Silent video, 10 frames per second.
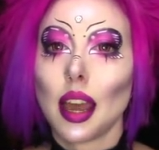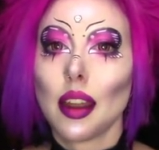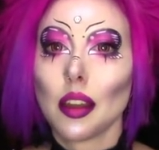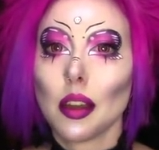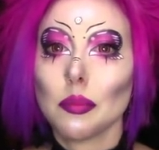
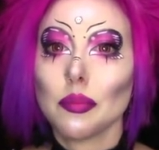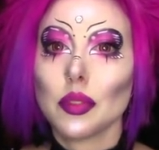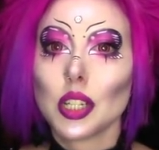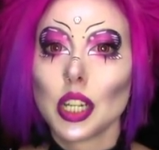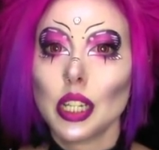
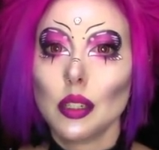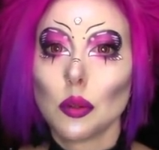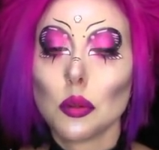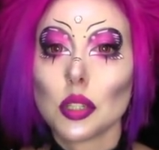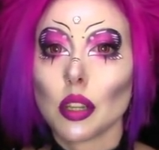and she
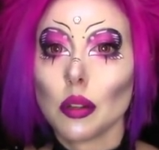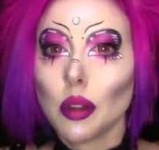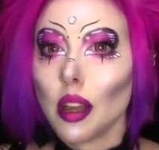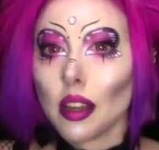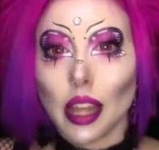
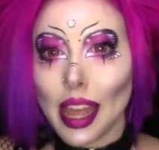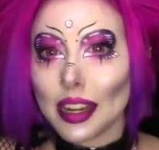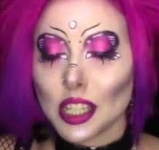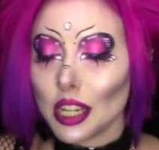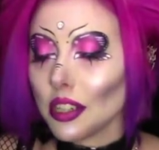also, her
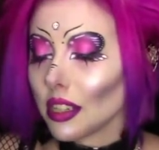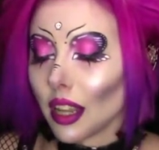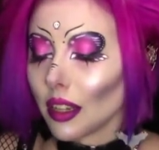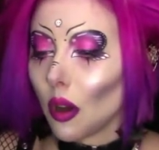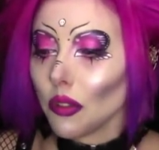hair changes
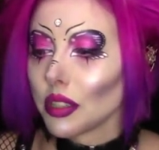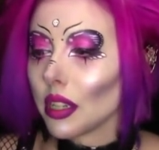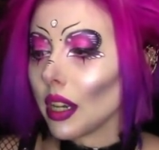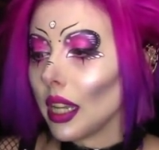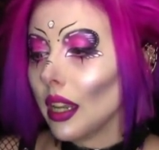like
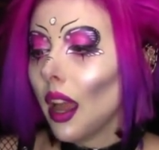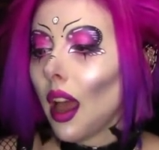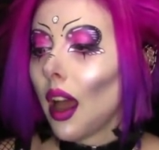constantly,